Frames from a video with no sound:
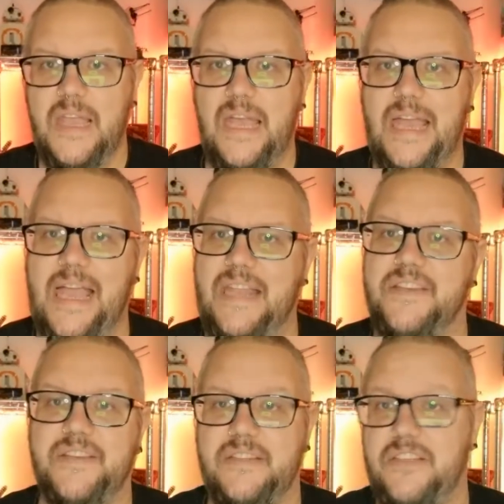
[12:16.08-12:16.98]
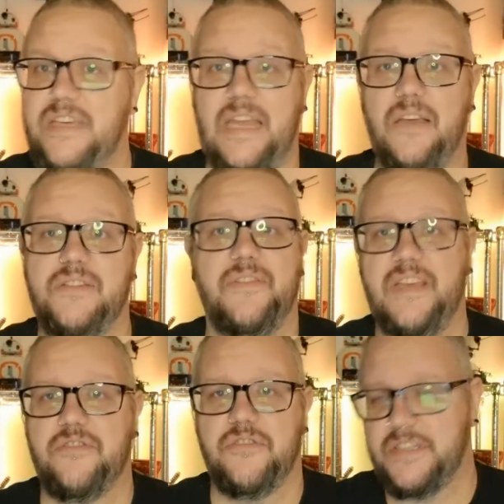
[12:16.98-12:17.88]
And you get loads of
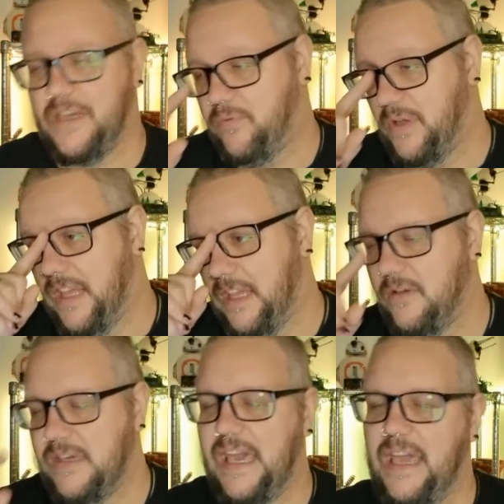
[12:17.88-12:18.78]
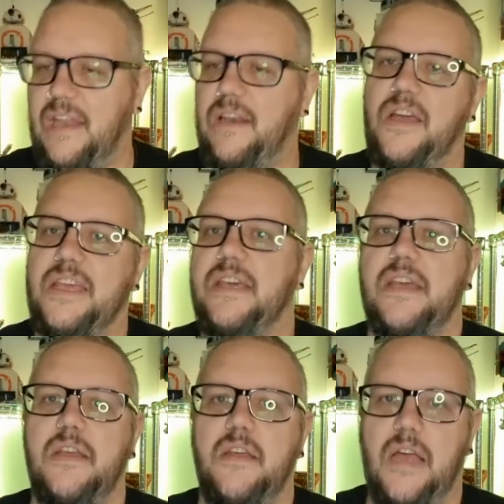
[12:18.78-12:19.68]
extra stuff with it. You get like,
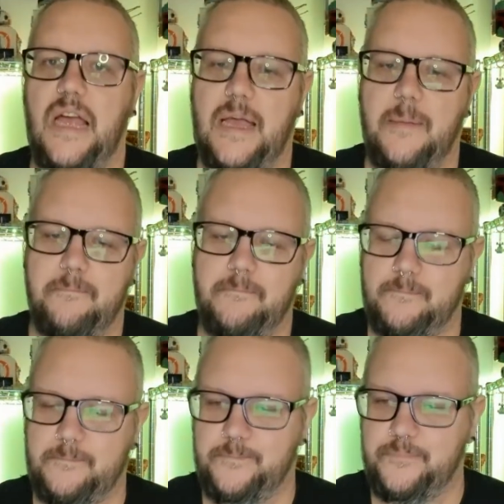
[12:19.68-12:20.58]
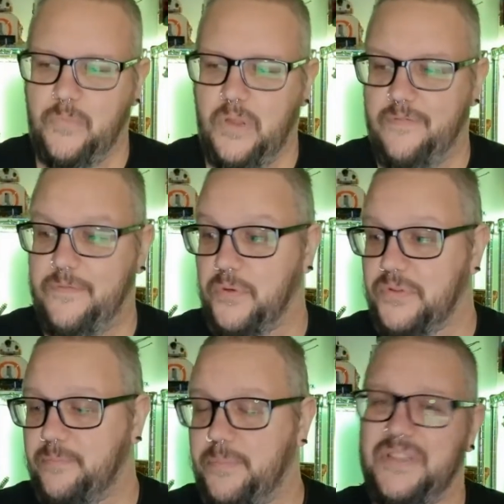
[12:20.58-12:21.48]

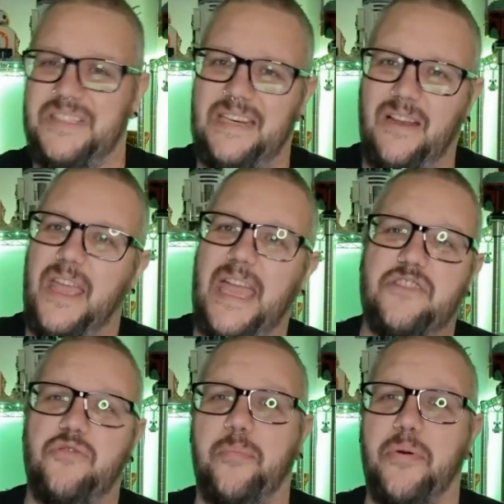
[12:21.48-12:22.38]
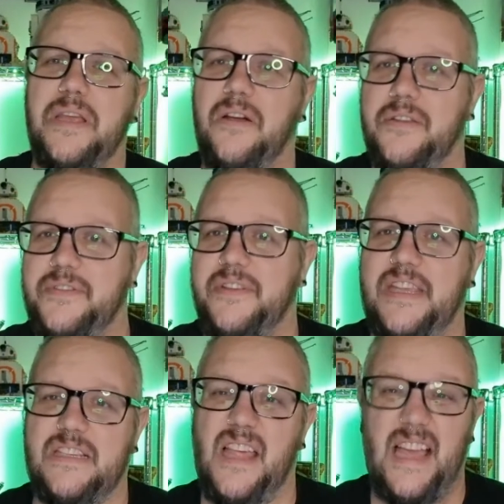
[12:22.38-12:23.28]
Fourzze puts in like extra prions and
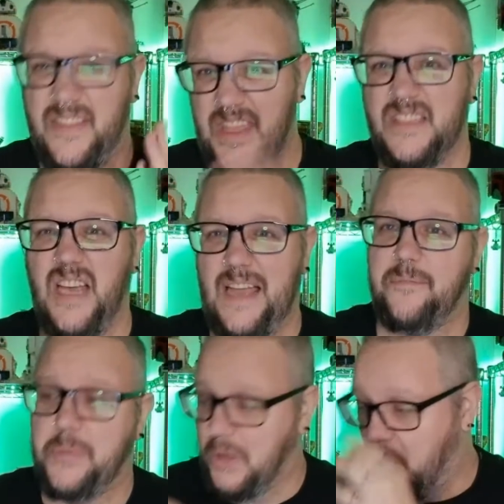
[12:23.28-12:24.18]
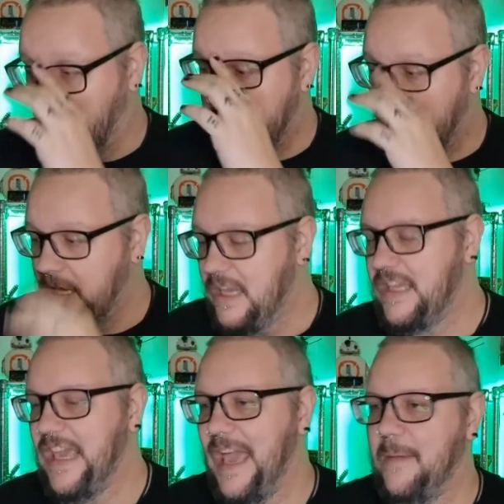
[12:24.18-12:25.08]
things like that. Things I haven't put on
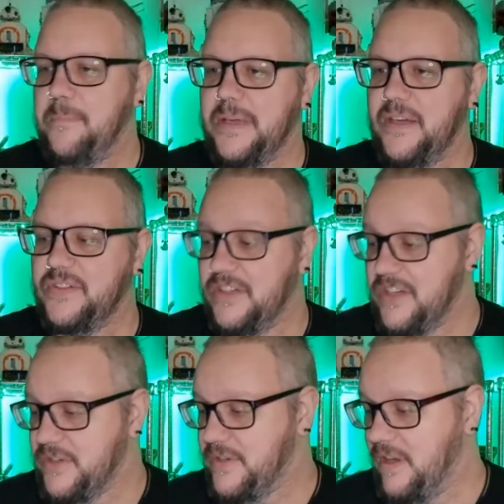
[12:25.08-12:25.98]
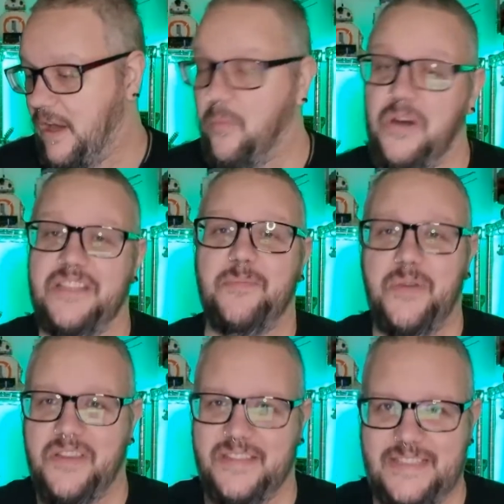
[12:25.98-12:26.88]
yet because I wanted to
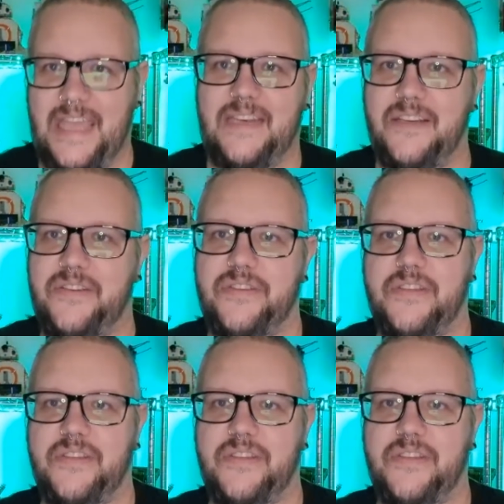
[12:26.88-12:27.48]
put the standard